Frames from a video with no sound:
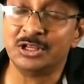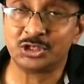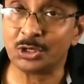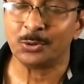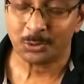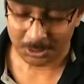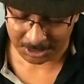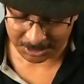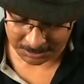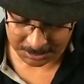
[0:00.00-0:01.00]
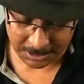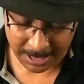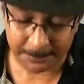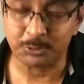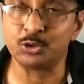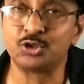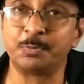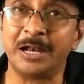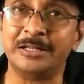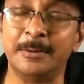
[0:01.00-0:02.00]
So you have to
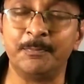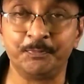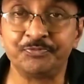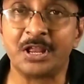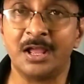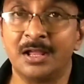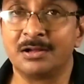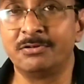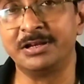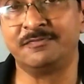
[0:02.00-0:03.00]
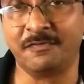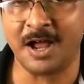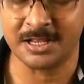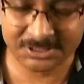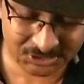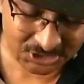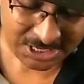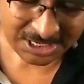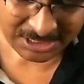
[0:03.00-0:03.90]
spread them quite fast,